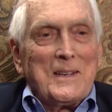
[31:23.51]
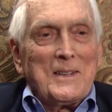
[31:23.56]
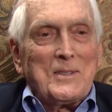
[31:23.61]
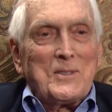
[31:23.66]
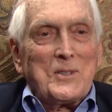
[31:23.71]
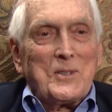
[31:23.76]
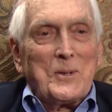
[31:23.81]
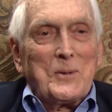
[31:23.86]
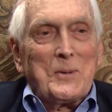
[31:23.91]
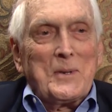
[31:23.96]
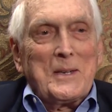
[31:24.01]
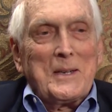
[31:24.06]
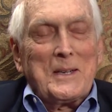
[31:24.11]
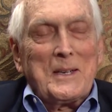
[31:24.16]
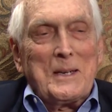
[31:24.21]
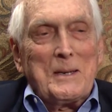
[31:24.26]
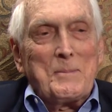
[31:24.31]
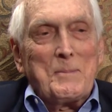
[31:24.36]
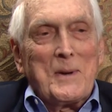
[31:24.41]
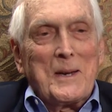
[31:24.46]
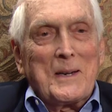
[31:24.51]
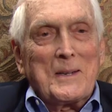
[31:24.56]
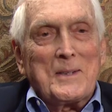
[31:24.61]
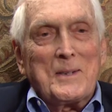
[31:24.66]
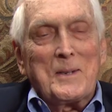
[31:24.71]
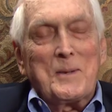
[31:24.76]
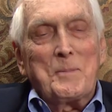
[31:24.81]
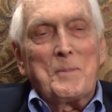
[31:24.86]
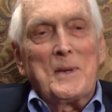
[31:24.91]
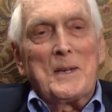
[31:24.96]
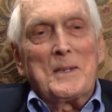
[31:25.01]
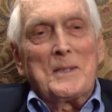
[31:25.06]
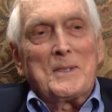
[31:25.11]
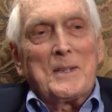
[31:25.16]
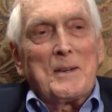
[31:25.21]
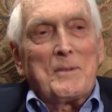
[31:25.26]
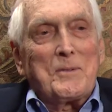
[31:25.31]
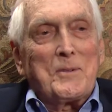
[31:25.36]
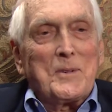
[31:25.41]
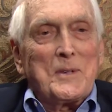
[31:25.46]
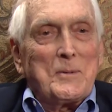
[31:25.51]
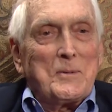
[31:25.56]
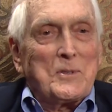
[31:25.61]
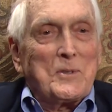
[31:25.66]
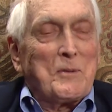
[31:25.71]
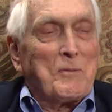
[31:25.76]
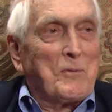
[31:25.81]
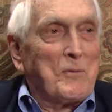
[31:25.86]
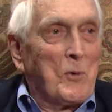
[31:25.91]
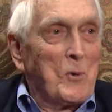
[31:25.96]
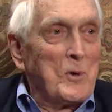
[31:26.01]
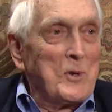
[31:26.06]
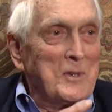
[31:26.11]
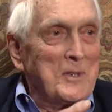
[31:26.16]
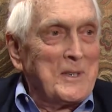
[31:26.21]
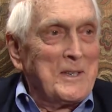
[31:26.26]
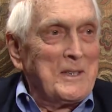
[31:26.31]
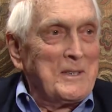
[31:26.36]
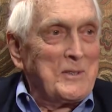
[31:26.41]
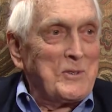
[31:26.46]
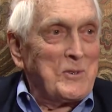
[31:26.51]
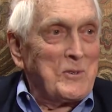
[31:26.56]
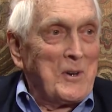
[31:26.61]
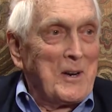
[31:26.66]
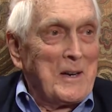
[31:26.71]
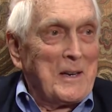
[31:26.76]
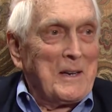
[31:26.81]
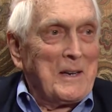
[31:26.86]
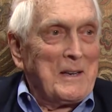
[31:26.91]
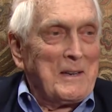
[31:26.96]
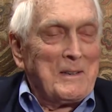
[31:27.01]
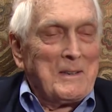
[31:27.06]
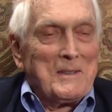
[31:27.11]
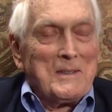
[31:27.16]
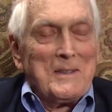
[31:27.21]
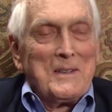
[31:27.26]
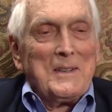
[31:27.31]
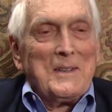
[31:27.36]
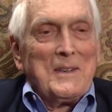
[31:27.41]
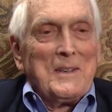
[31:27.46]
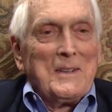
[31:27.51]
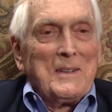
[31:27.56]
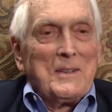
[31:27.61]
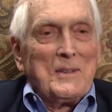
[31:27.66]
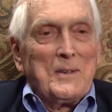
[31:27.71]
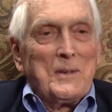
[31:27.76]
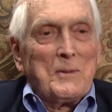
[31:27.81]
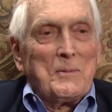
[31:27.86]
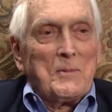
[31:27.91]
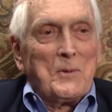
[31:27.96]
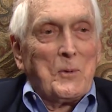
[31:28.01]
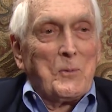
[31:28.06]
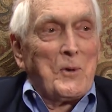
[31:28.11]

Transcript: and so when he came back to the bench after he was a 14th strikeout, the, the